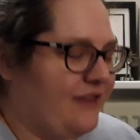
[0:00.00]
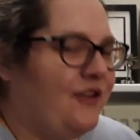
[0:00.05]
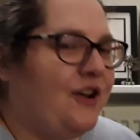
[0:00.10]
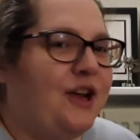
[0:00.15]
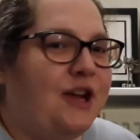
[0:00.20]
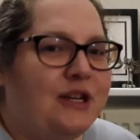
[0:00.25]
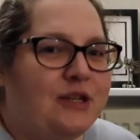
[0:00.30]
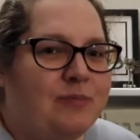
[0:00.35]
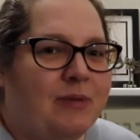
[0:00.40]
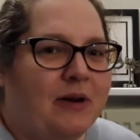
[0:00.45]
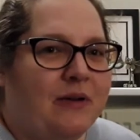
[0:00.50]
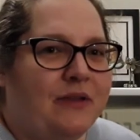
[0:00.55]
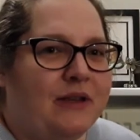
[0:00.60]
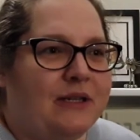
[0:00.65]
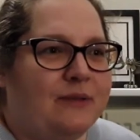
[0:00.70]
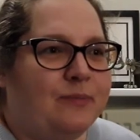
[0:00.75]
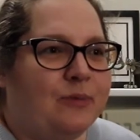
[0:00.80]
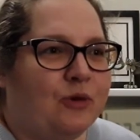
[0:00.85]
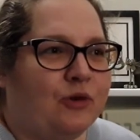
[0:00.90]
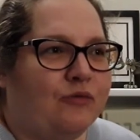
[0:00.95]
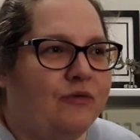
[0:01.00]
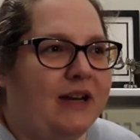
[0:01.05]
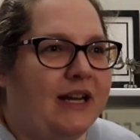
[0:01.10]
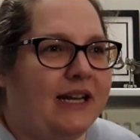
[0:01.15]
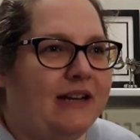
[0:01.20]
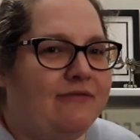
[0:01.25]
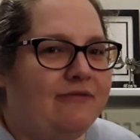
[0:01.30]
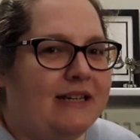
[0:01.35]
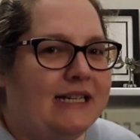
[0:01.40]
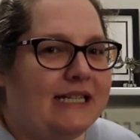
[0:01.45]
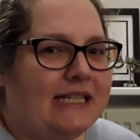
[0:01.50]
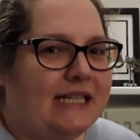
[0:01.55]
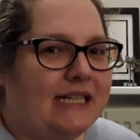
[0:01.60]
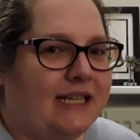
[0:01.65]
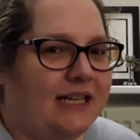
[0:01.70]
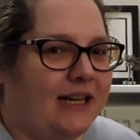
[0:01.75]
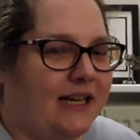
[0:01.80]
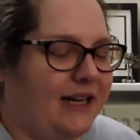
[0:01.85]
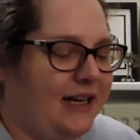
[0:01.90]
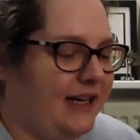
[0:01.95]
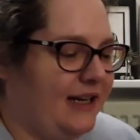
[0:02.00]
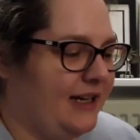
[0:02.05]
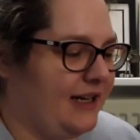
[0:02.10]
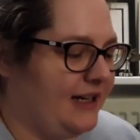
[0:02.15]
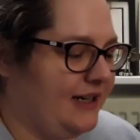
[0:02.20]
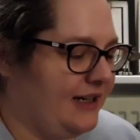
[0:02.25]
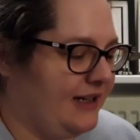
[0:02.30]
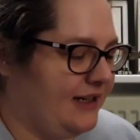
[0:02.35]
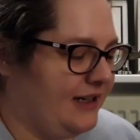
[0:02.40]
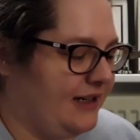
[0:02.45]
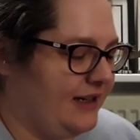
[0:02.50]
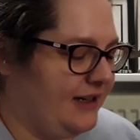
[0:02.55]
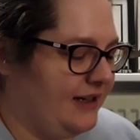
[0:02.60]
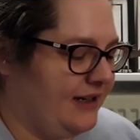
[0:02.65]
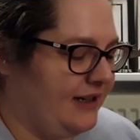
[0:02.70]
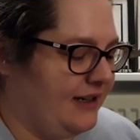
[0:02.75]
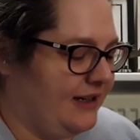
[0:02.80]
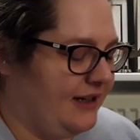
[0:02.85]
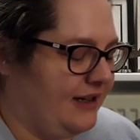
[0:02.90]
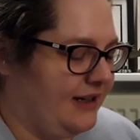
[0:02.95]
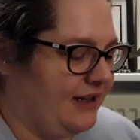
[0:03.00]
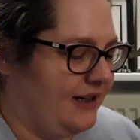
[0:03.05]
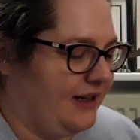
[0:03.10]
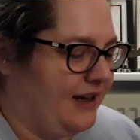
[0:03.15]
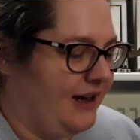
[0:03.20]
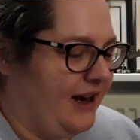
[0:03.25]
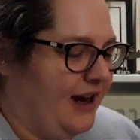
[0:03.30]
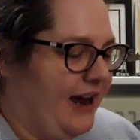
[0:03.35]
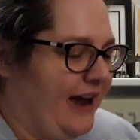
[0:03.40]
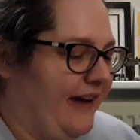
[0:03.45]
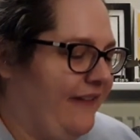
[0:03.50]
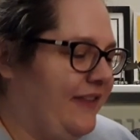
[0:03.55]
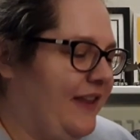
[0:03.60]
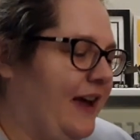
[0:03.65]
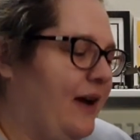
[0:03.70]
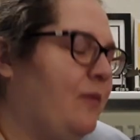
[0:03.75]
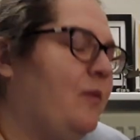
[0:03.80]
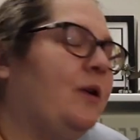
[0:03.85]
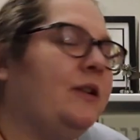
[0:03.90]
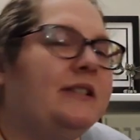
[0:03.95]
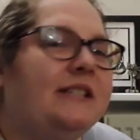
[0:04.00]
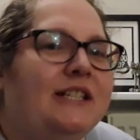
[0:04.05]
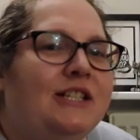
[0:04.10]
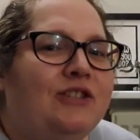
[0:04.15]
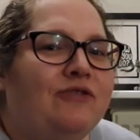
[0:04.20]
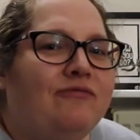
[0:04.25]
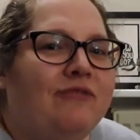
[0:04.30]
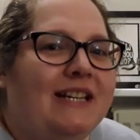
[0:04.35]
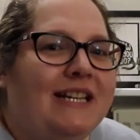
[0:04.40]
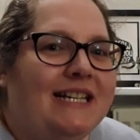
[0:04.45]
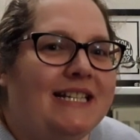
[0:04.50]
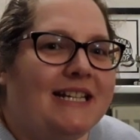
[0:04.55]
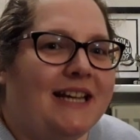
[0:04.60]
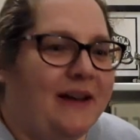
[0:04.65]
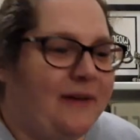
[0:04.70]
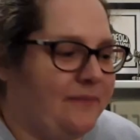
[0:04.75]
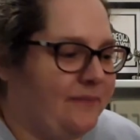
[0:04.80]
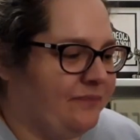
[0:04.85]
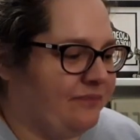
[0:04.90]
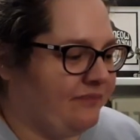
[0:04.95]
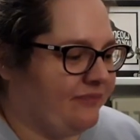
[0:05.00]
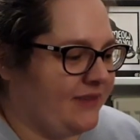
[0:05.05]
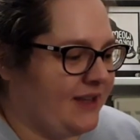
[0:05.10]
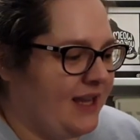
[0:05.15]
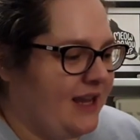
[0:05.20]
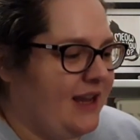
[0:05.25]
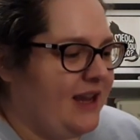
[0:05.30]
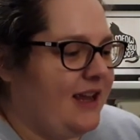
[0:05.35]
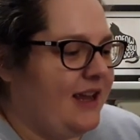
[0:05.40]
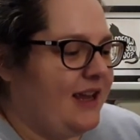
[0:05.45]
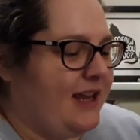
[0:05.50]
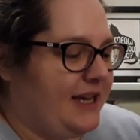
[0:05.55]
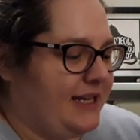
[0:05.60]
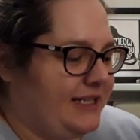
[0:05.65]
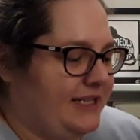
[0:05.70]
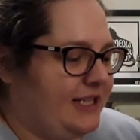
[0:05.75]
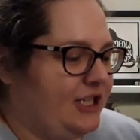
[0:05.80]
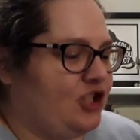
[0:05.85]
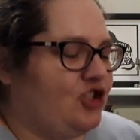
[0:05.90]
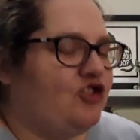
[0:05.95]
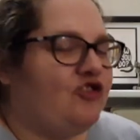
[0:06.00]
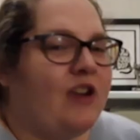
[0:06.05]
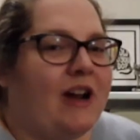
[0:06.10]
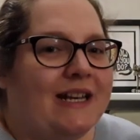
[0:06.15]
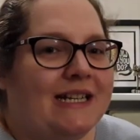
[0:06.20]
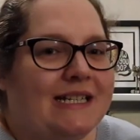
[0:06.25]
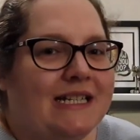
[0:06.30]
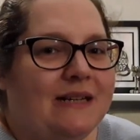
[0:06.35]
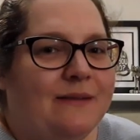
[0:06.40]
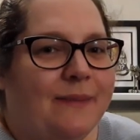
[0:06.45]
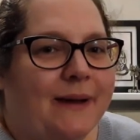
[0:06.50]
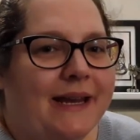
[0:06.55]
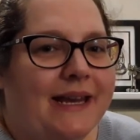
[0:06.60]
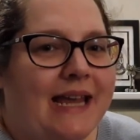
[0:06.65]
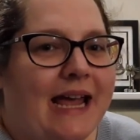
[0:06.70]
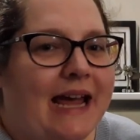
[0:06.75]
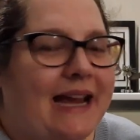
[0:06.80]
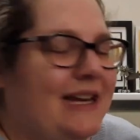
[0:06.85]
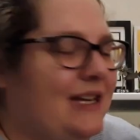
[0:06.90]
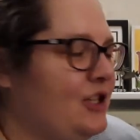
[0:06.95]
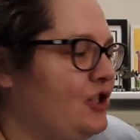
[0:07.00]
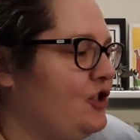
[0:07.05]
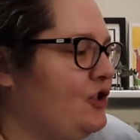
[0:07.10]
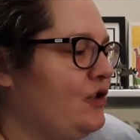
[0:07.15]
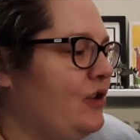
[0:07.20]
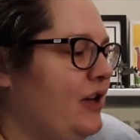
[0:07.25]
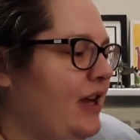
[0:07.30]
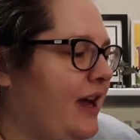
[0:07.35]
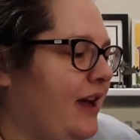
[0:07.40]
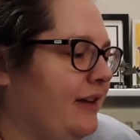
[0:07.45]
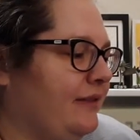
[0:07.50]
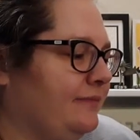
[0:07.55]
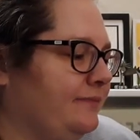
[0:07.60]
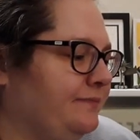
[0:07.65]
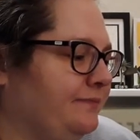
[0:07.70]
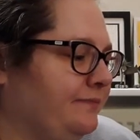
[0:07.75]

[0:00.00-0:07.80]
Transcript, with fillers: heard about this book really recently and that I wanted to read it. It's The Stranding by Kate Sawyer.